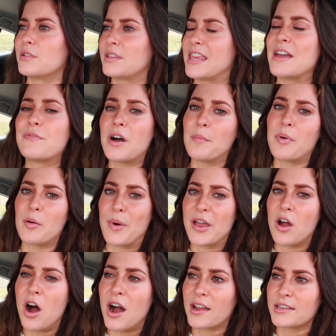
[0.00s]
give up on
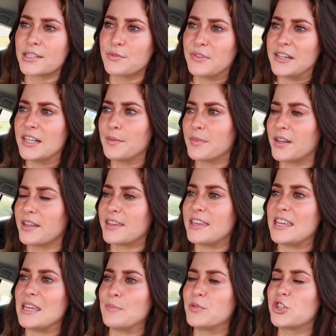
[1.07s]
my August feed. I'm gonna
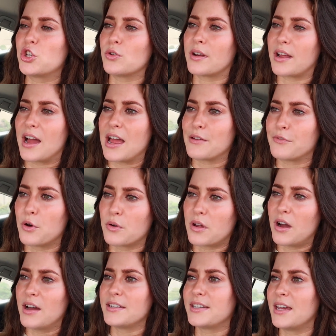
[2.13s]
keep shooting iPhone
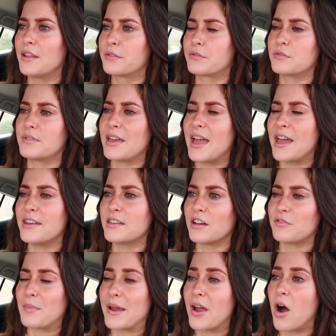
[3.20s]
content through the end
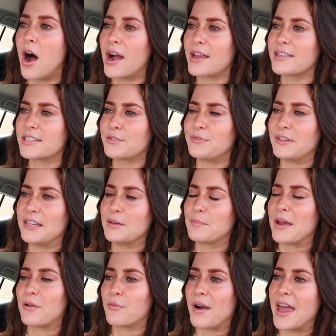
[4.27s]
of my August feed,
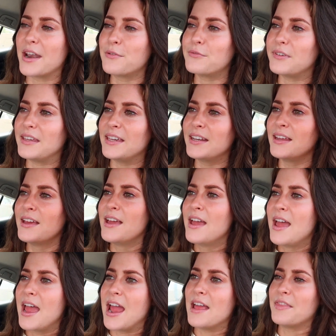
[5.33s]
my red feed,
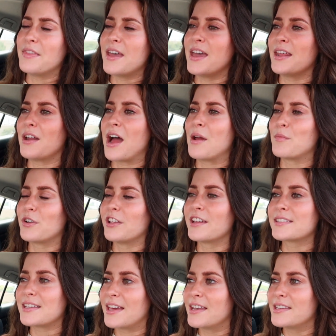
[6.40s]
and then I'm really
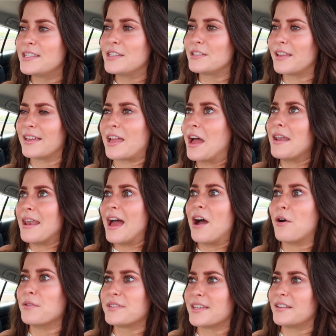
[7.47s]
excited to like
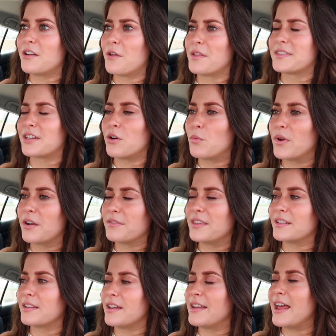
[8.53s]
announce, I know that's like a weird
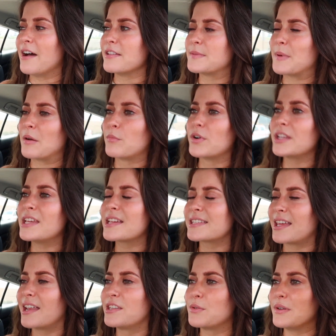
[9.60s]
thing to announce, but I'm really
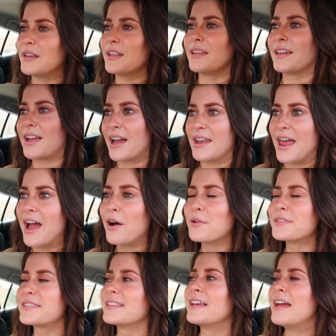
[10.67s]
excited to like announce